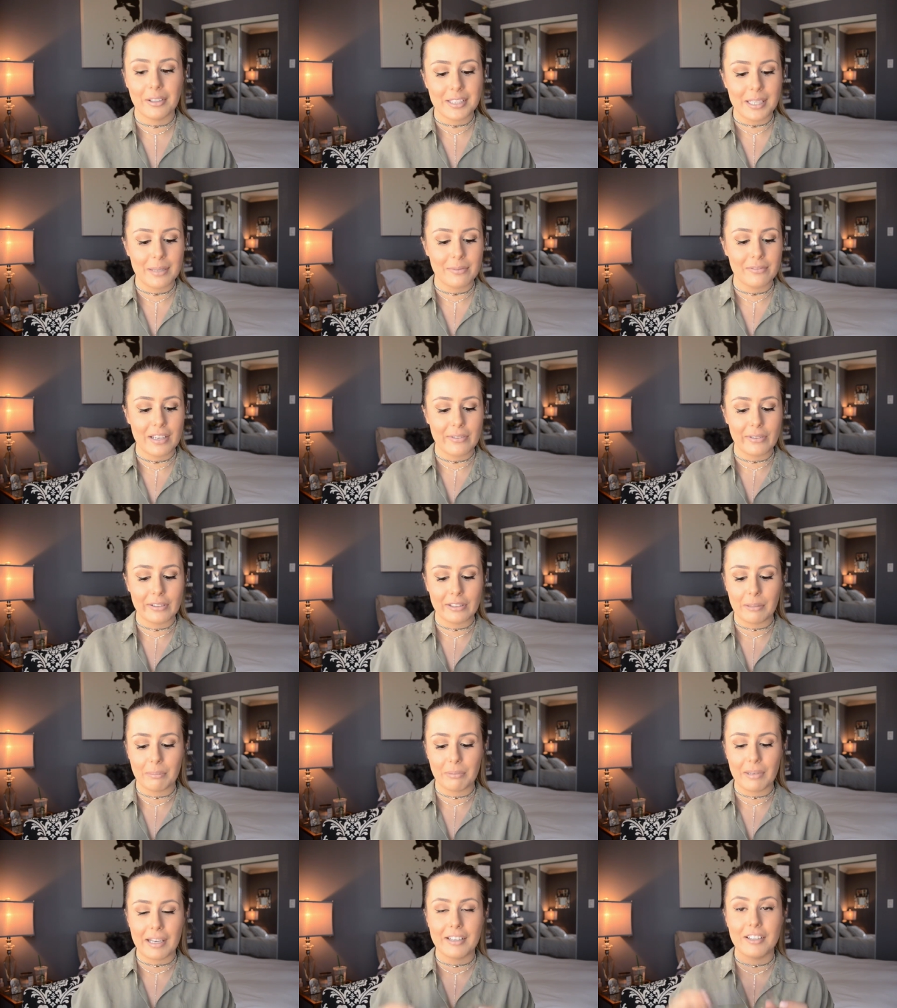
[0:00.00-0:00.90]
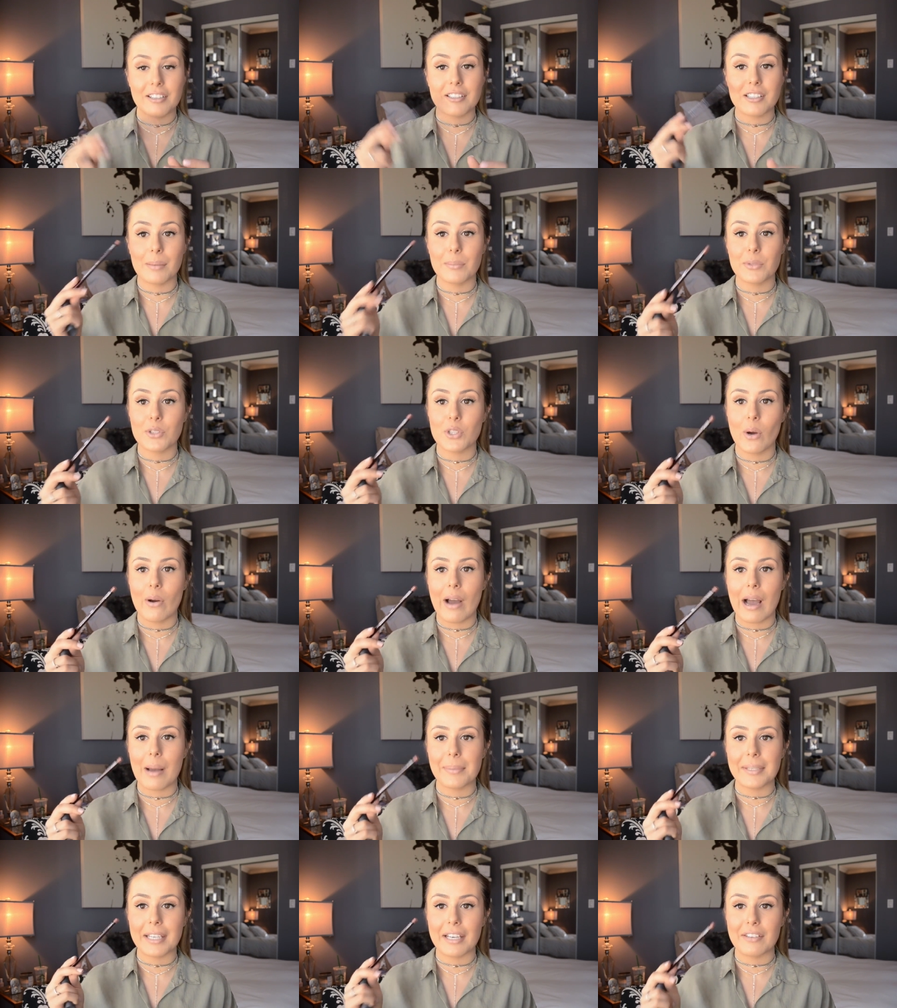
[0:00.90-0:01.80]
all-time favorite lip liners. I'm so
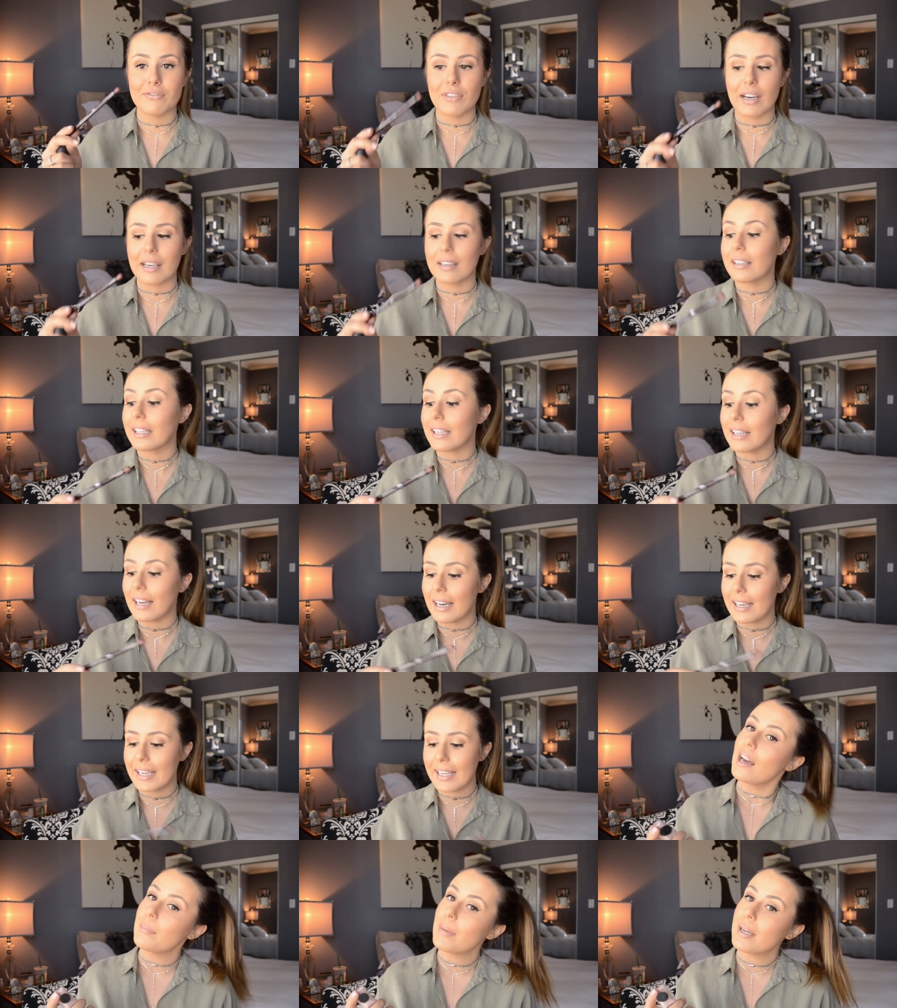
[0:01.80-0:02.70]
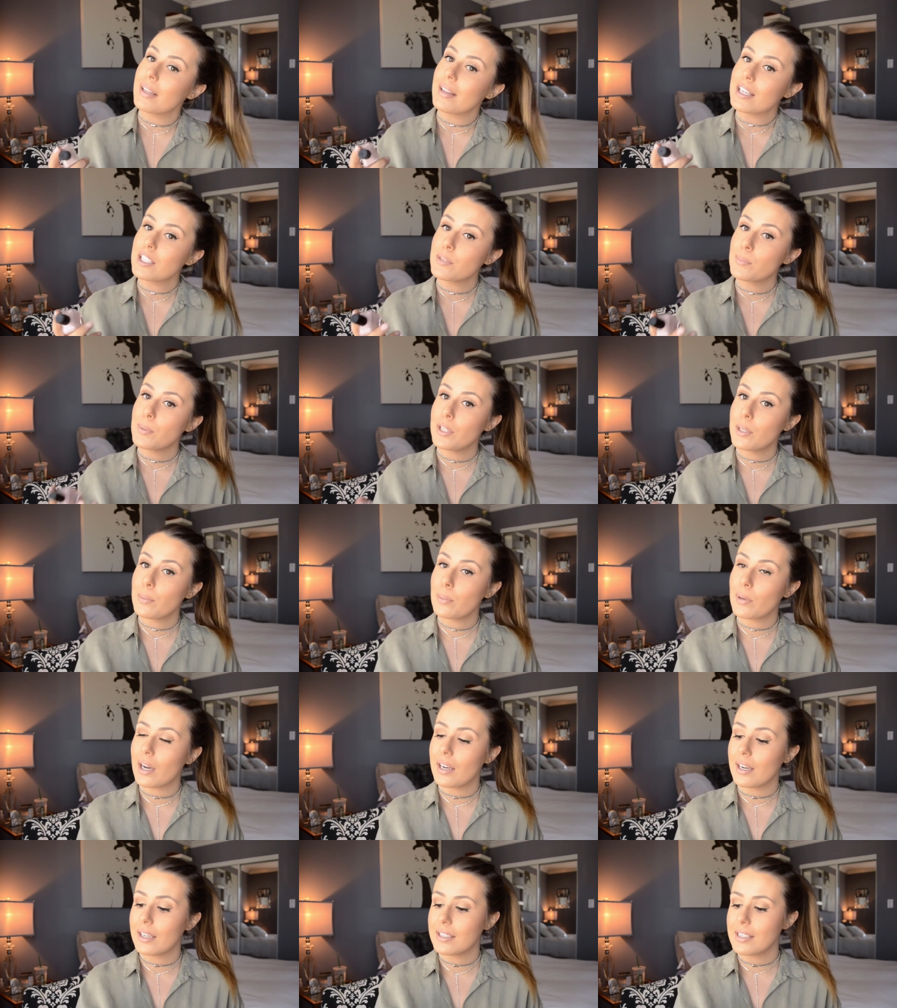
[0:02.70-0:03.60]
happy I finally got it. And my last beauty
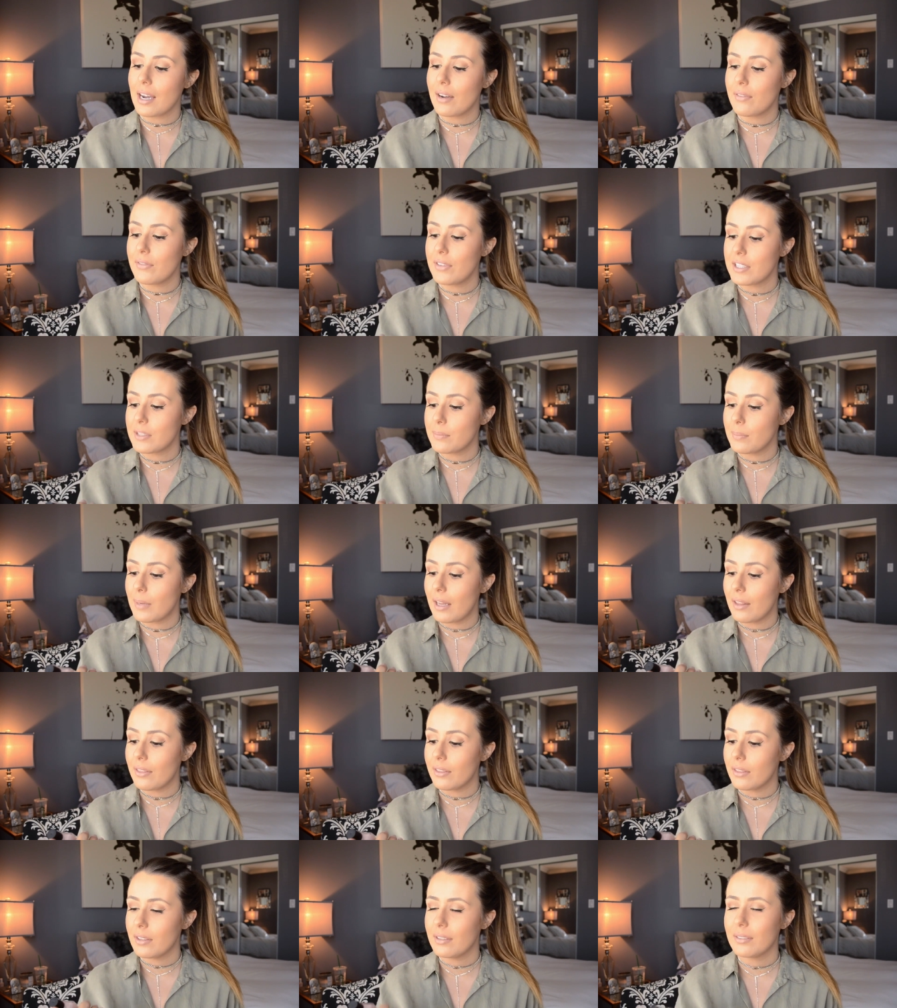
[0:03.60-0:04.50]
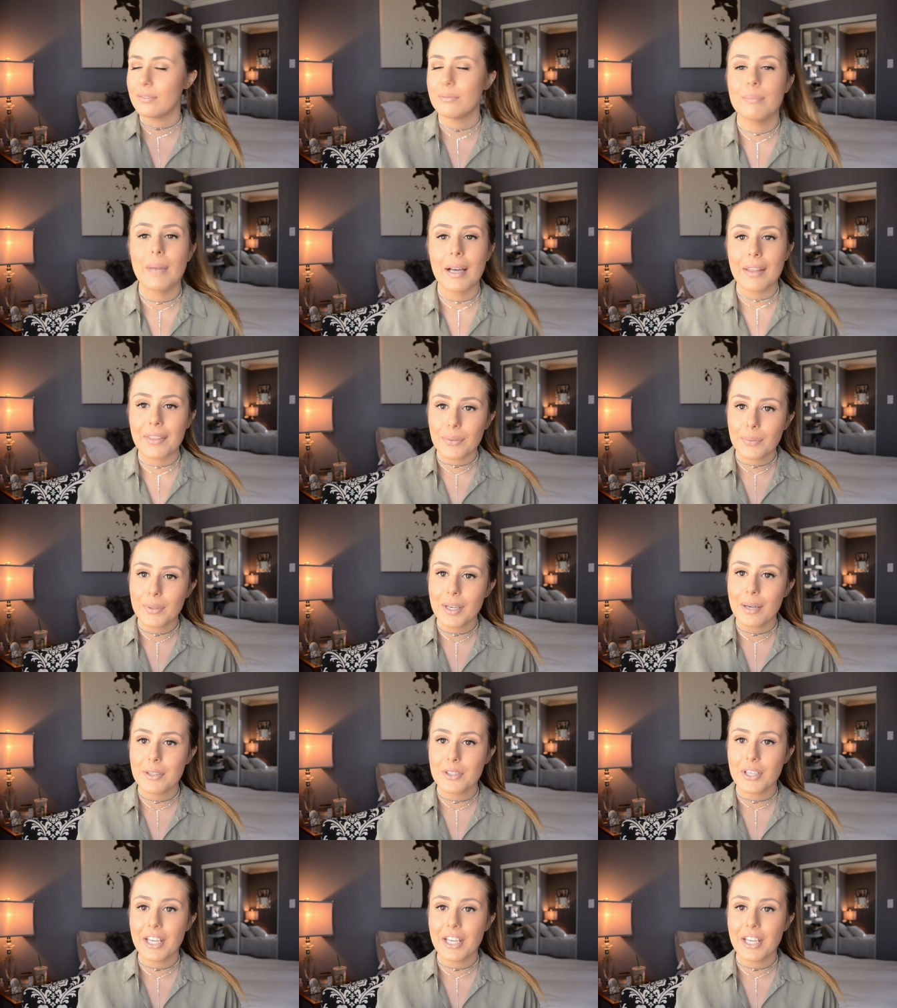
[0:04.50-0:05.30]
product of this month month, month. We're not